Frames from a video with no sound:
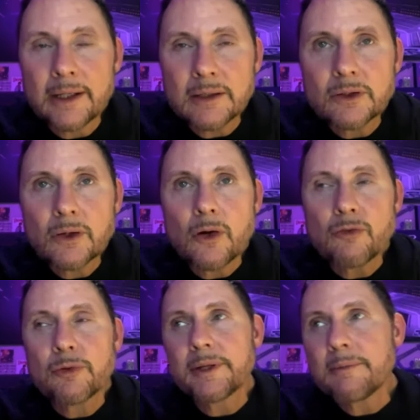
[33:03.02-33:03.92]
got the call
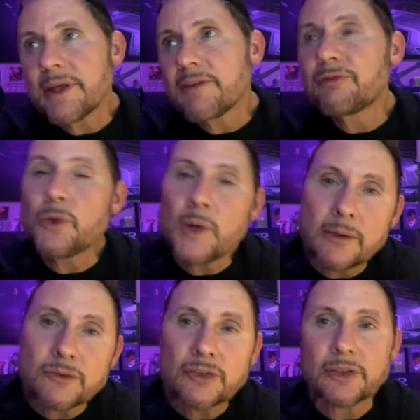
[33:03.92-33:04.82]
from them. They flew
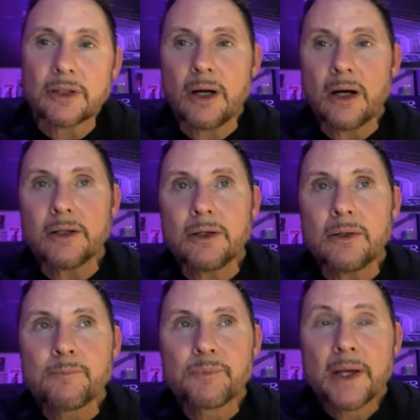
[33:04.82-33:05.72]
out to
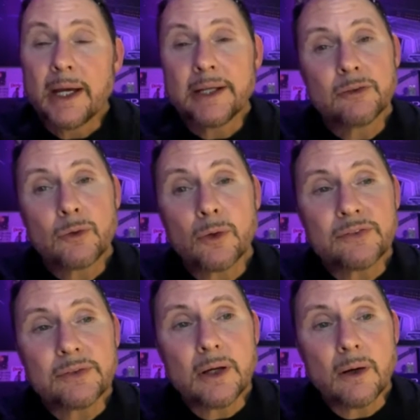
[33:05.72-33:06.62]
Chicago. And of
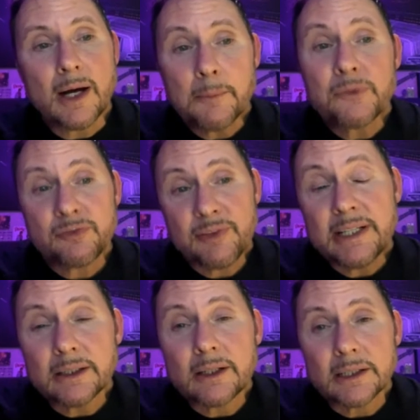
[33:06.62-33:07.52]
course, I was a
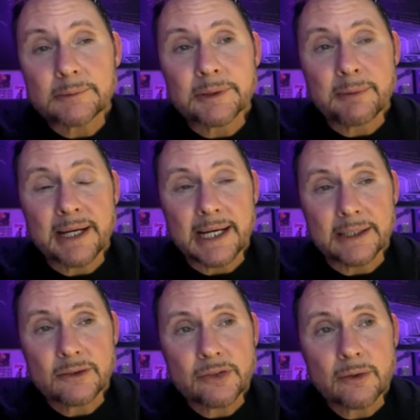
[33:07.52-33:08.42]
fan of Color Me
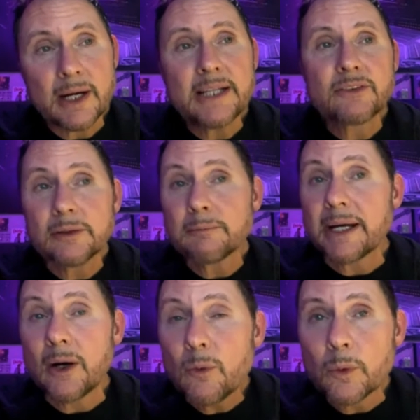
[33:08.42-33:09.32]
Bad. So I'd done
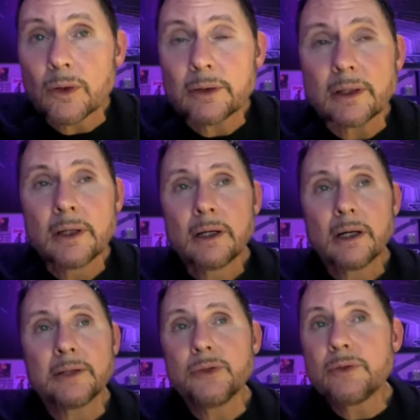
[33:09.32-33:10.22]
my homework.
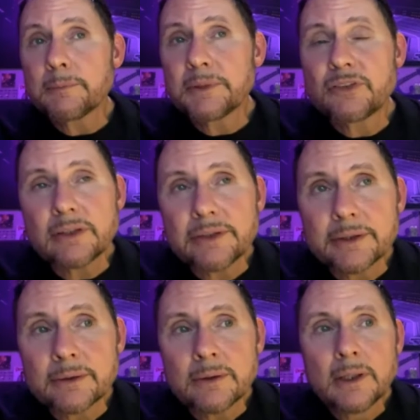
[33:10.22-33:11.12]
I knew the
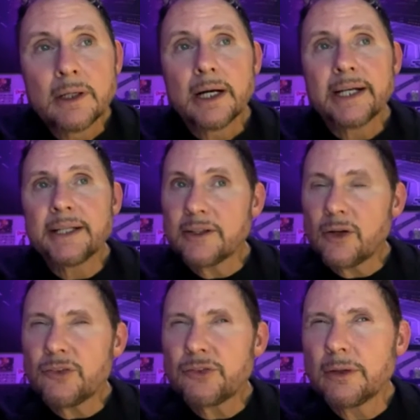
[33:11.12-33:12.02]
material. And I'd
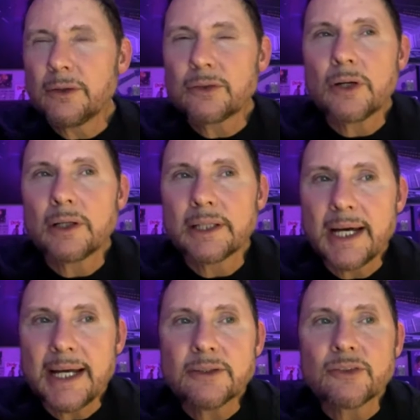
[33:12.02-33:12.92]
also looked
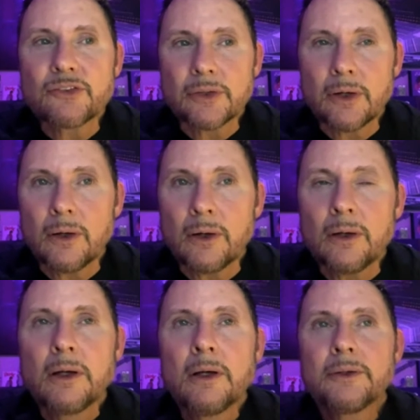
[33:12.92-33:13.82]
online and saw,
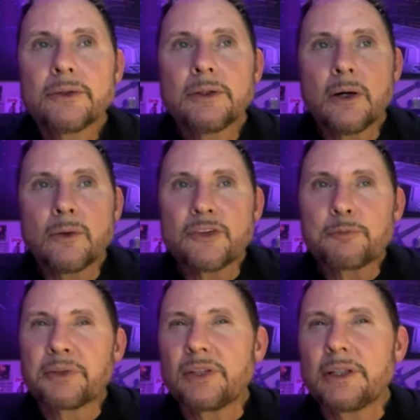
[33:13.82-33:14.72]

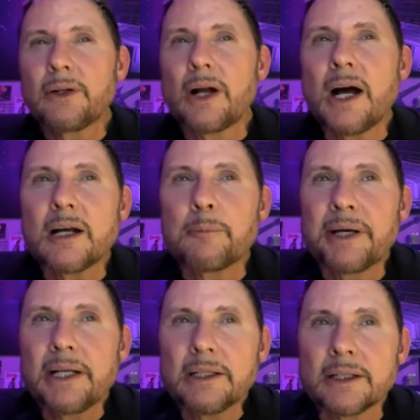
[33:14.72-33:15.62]
this particular a
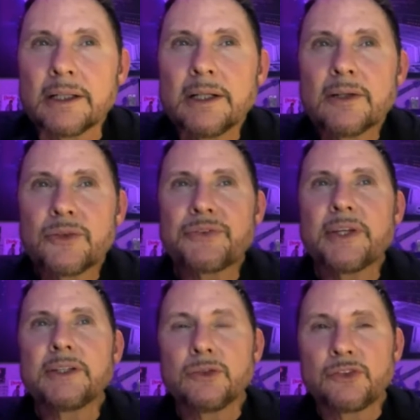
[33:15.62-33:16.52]
cappella that
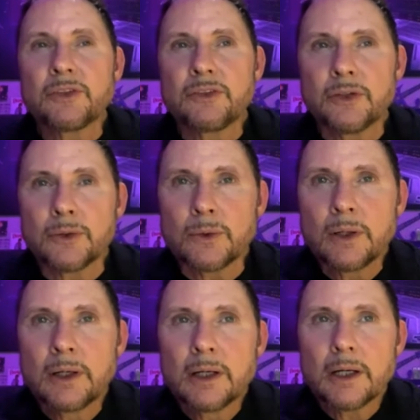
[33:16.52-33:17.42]
they used to do.
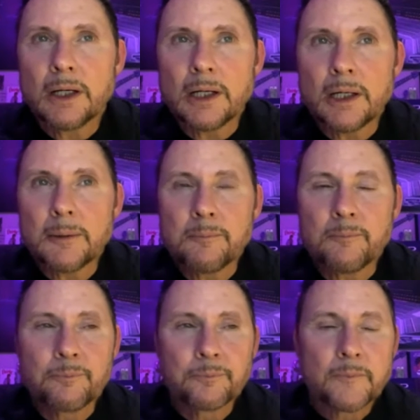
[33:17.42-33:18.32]
And